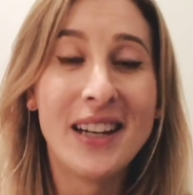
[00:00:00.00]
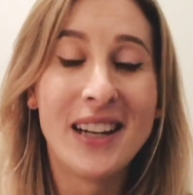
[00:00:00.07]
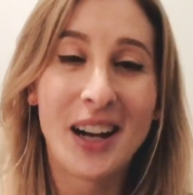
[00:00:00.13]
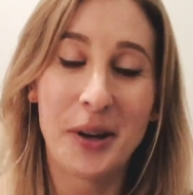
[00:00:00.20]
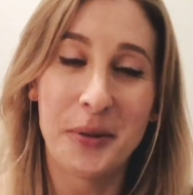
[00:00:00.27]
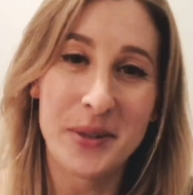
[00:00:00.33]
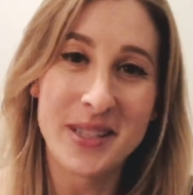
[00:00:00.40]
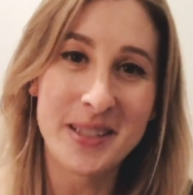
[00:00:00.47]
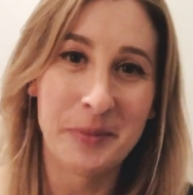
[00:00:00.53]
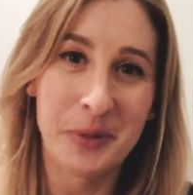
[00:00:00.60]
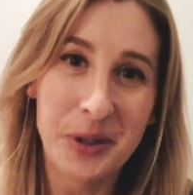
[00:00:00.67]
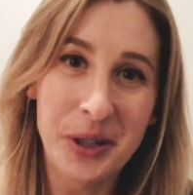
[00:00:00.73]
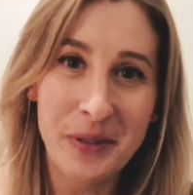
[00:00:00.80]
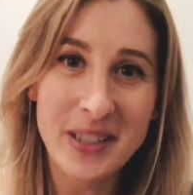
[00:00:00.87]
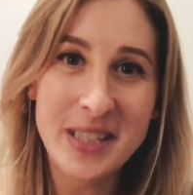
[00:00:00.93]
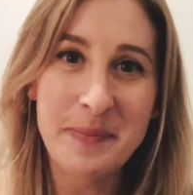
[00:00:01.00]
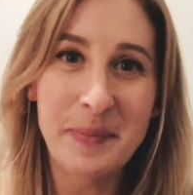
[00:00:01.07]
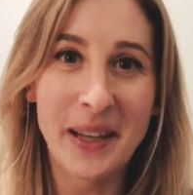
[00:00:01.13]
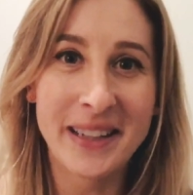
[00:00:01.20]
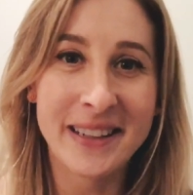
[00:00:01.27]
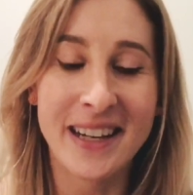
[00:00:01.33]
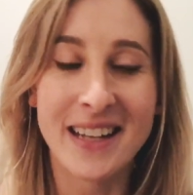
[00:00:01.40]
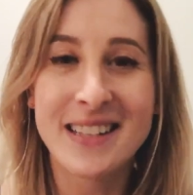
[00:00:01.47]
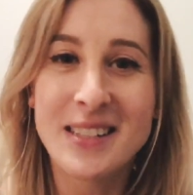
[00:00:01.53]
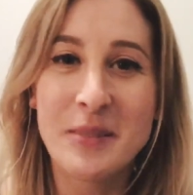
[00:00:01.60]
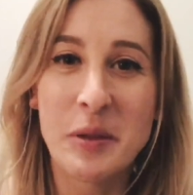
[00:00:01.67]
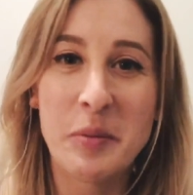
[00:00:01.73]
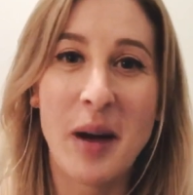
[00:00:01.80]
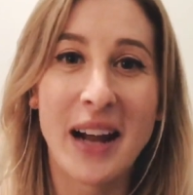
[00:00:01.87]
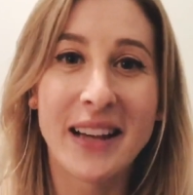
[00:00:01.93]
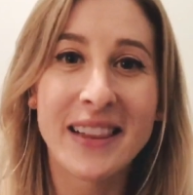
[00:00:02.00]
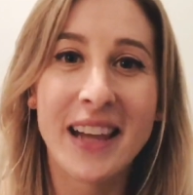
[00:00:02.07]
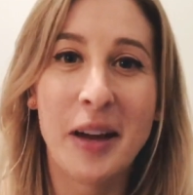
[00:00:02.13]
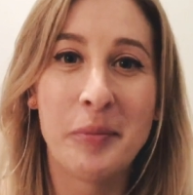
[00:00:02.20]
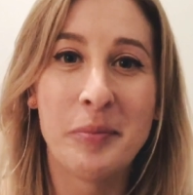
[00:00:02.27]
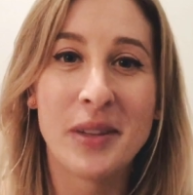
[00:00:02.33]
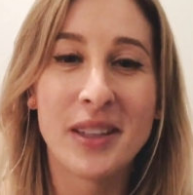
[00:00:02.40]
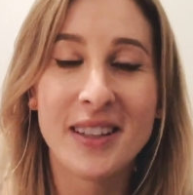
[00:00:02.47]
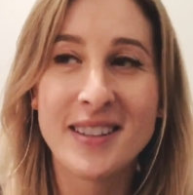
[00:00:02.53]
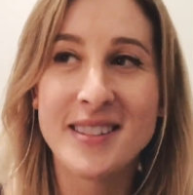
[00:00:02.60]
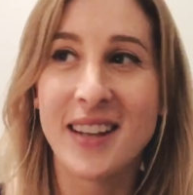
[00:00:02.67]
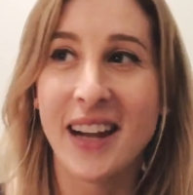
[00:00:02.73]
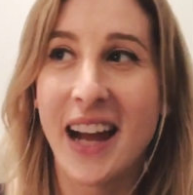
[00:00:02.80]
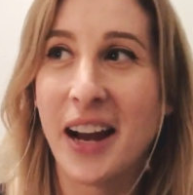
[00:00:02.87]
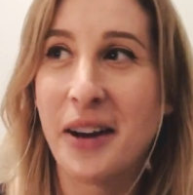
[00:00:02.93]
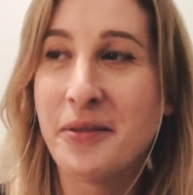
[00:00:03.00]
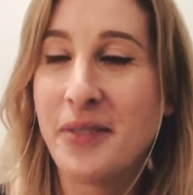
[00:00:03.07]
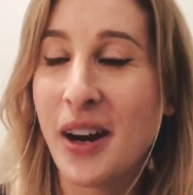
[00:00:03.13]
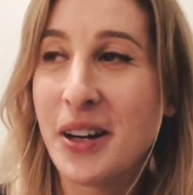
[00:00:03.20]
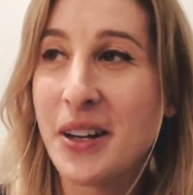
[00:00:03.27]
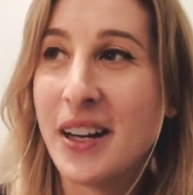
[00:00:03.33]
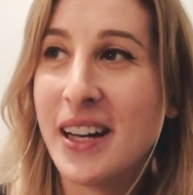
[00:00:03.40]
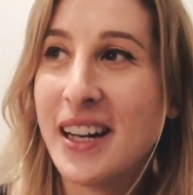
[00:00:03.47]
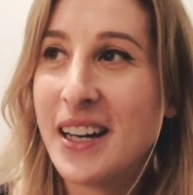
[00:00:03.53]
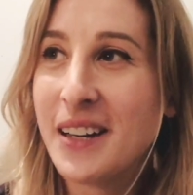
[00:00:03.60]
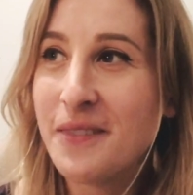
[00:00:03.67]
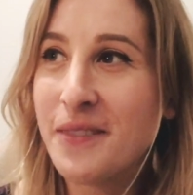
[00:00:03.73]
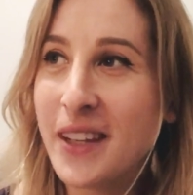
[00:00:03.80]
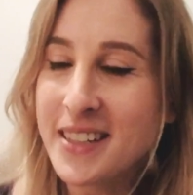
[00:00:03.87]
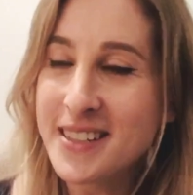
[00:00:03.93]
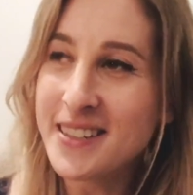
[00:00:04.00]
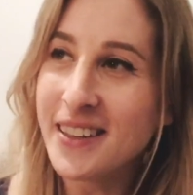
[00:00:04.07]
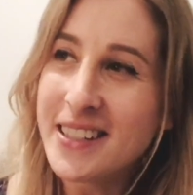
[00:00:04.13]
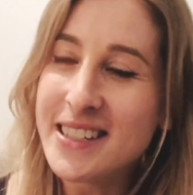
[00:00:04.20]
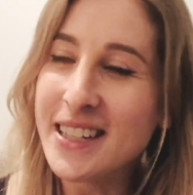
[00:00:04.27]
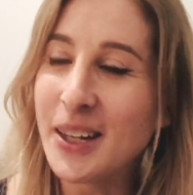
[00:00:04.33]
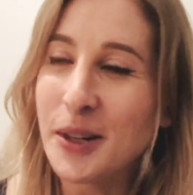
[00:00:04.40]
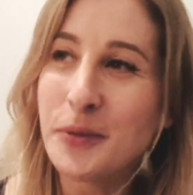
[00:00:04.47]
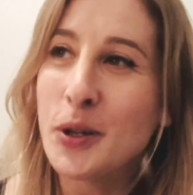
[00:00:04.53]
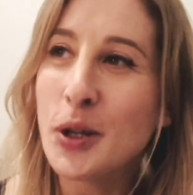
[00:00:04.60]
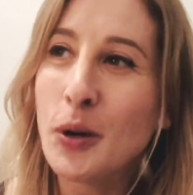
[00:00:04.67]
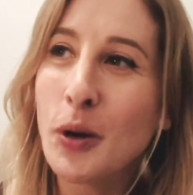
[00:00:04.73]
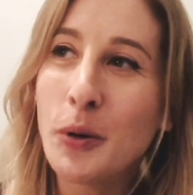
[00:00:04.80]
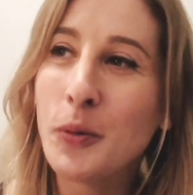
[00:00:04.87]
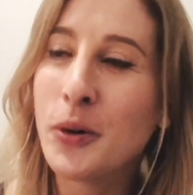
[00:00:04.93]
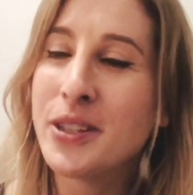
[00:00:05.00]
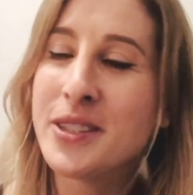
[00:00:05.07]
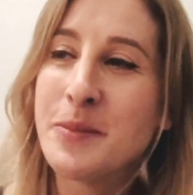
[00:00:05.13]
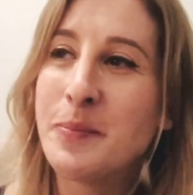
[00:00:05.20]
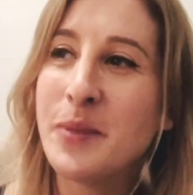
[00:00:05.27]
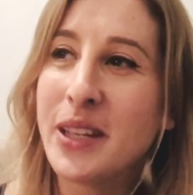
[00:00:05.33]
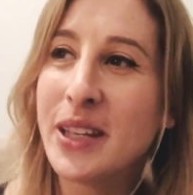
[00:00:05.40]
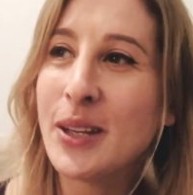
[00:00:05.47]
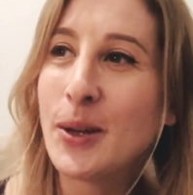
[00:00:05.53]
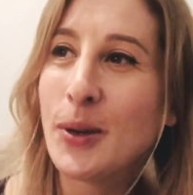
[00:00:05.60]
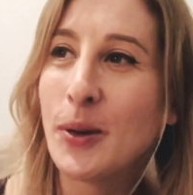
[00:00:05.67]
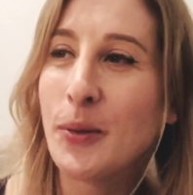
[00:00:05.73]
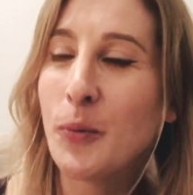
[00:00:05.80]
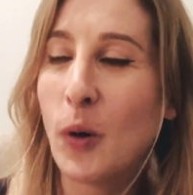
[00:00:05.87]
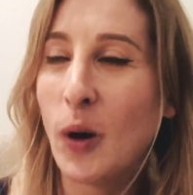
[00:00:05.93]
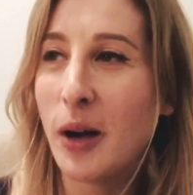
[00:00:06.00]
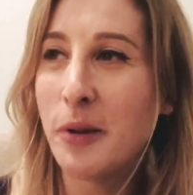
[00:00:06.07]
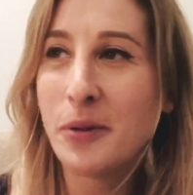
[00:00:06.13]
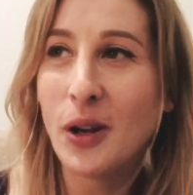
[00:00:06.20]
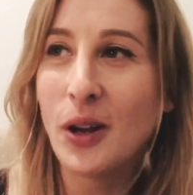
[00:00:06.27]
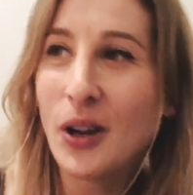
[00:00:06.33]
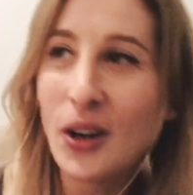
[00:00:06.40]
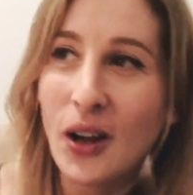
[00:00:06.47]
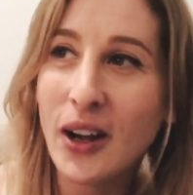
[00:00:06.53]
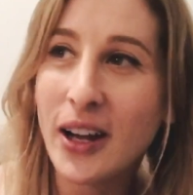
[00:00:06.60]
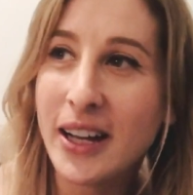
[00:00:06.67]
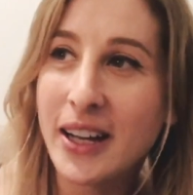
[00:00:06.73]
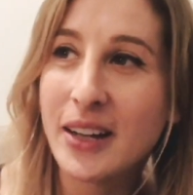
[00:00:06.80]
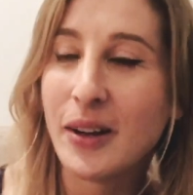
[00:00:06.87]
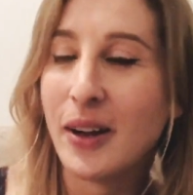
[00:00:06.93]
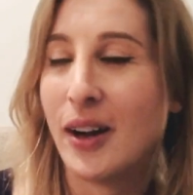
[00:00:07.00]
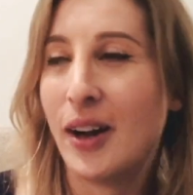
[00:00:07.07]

I wish someone could have explained that to me back then, because I had a very fixed idea of who I wanted to be, what I would look like,